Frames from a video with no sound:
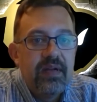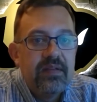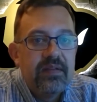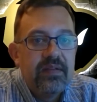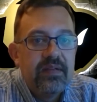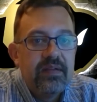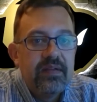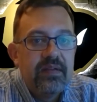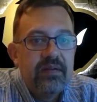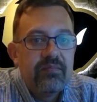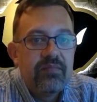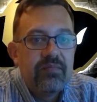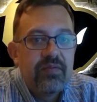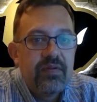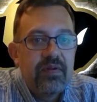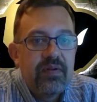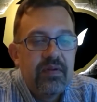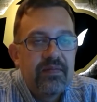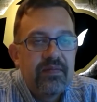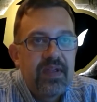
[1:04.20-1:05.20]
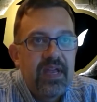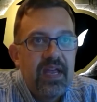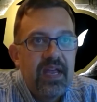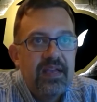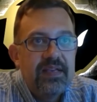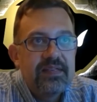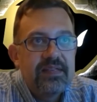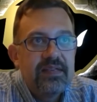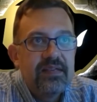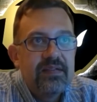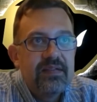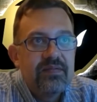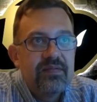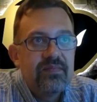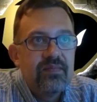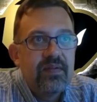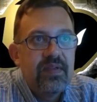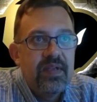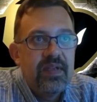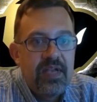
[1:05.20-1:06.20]
The number of cases
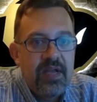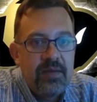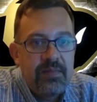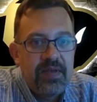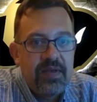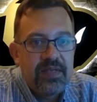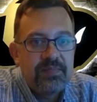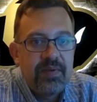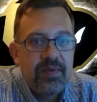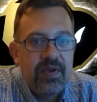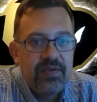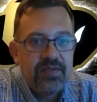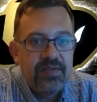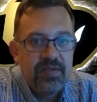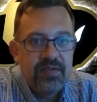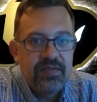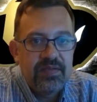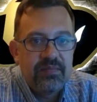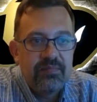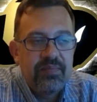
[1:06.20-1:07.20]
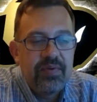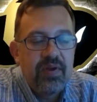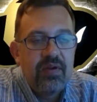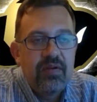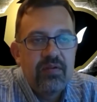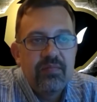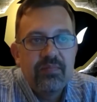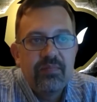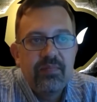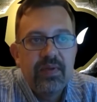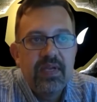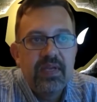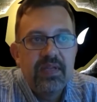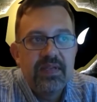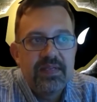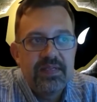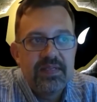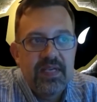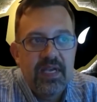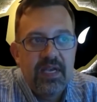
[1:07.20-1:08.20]
within MS patients appear to be the
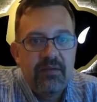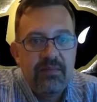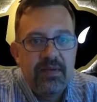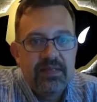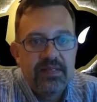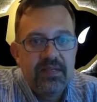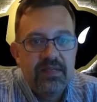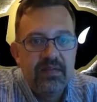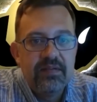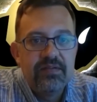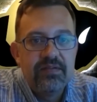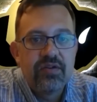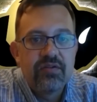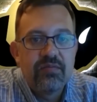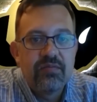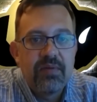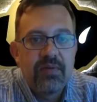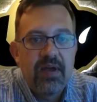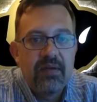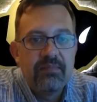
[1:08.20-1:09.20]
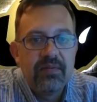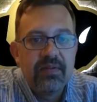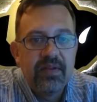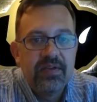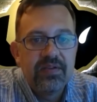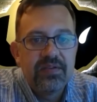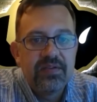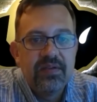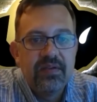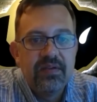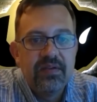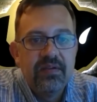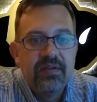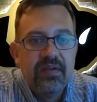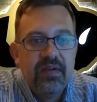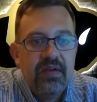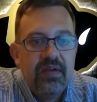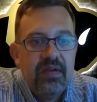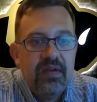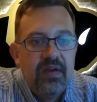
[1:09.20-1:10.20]
same as in the general population.
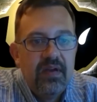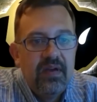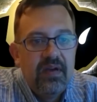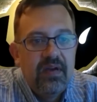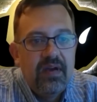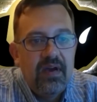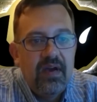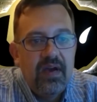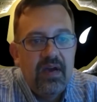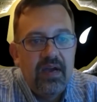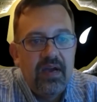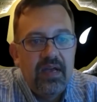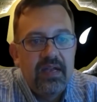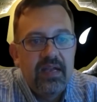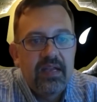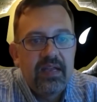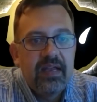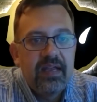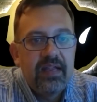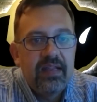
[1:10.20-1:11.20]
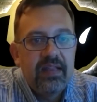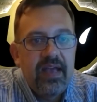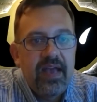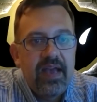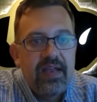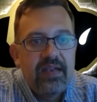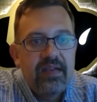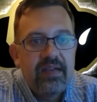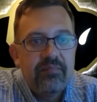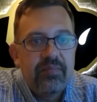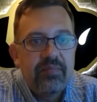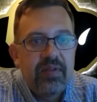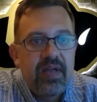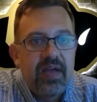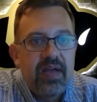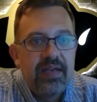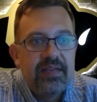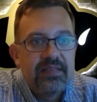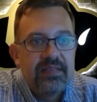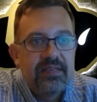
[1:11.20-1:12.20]
And again, that
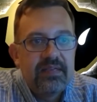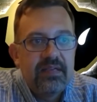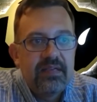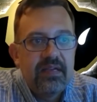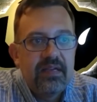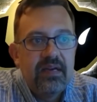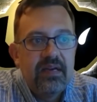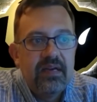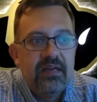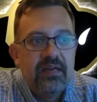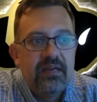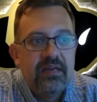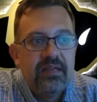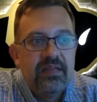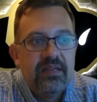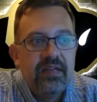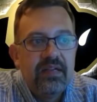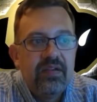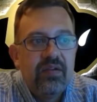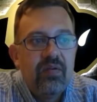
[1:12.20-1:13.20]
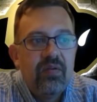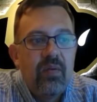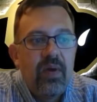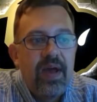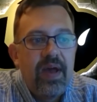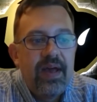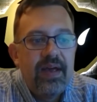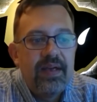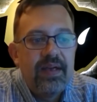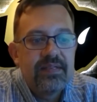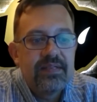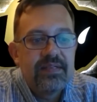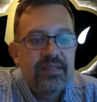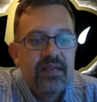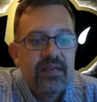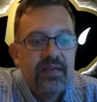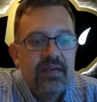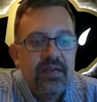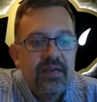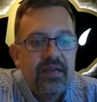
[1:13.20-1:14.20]
applies in the US
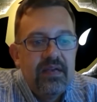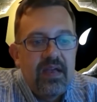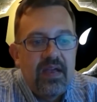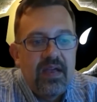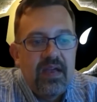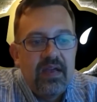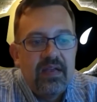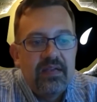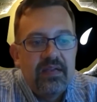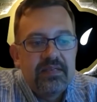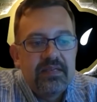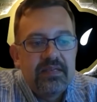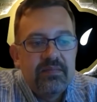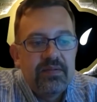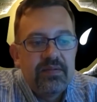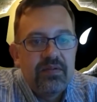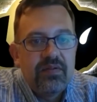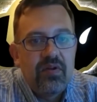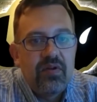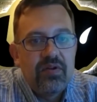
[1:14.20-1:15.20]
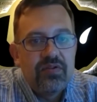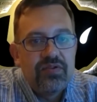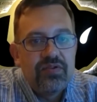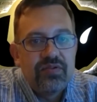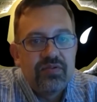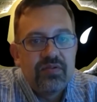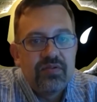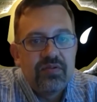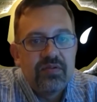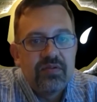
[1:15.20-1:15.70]
and some of the larger,